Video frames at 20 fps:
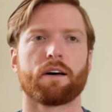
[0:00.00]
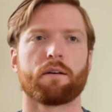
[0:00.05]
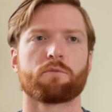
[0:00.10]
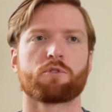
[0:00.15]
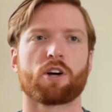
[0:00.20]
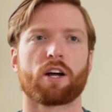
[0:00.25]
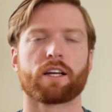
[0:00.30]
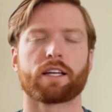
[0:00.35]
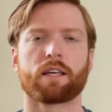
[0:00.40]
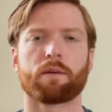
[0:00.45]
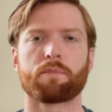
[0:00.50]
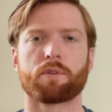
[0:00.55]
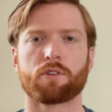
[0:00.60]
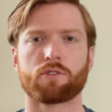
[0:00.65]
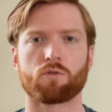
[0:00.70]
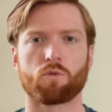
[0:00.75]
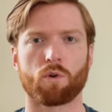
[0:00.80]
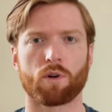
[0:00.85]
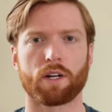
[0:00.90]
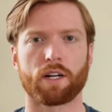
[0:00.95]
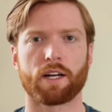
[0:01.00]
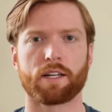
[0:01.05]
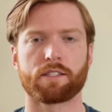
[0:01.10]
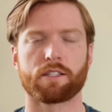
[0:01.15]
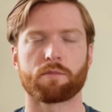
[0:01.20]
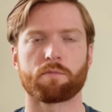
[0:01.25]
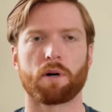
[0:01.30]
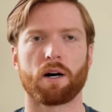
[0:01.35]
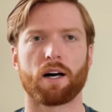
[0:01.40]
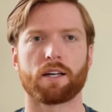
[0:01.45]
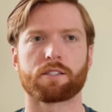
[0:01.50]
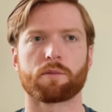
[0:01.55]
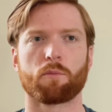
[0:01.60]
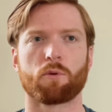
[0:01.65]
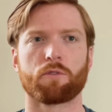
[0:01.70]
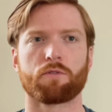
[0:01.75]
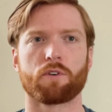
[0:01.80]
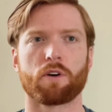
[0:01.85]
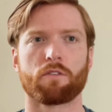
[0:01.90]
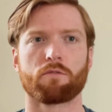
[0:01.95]
Try to keep those organized as
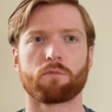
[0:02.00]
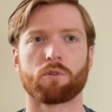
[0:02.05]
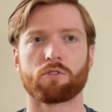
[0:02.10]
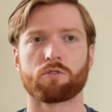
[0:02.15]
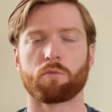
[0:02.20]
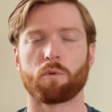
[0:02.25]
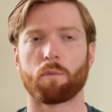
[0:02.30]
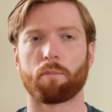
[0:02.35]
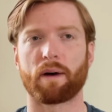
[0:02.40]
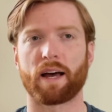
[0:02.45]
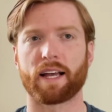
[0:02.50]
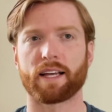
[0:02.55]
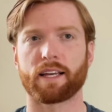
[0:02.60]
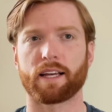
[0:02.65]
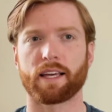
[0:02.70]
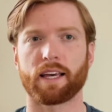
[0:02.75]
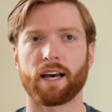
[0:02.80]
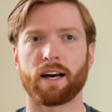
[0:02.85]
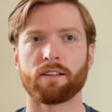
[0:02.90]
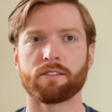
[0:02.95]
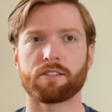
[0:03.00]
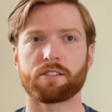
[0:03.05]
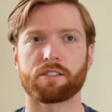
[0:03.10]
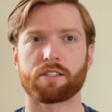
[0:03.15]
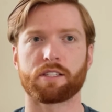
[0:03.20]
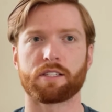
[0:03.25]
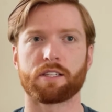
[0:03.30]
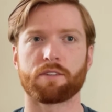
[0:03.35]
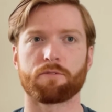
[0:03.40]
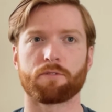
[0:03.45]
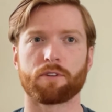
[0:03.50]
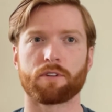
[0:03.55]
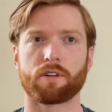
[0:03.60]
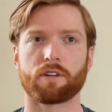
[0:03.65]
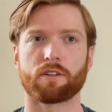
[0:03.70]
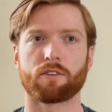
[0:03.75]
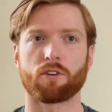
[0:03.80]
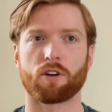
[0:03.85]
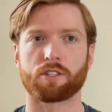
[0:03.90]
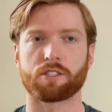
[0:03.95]
possible. If you have multiple bank accounts in
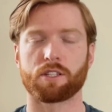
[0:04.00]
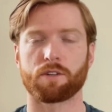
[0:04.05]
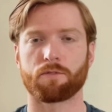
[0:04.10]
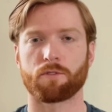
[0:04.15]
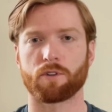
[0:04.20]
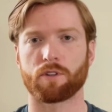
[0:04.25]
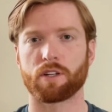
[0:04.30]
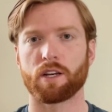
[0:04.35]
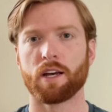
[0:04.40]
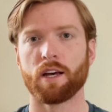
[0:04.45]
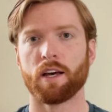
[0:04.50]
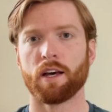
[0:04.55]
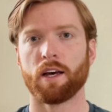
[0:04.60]
across different